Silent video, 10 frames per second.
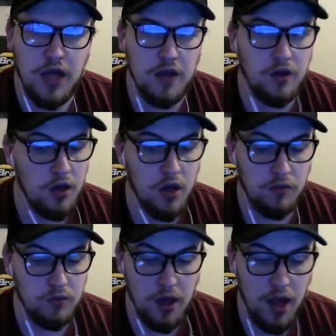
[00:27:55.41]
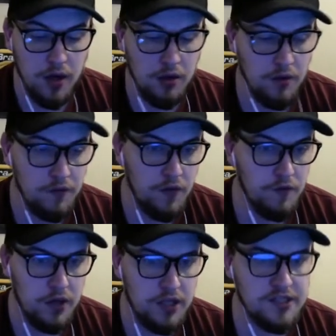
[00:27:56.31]
I don't know if they've
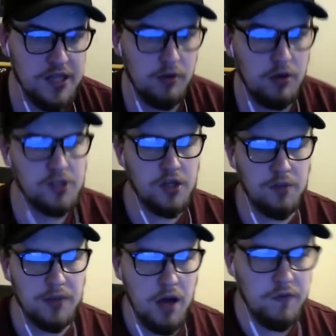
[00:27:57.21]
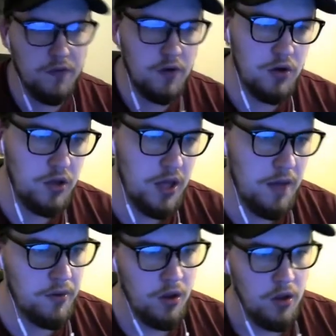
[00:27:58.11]
released how long he's going to be out for or not yet, but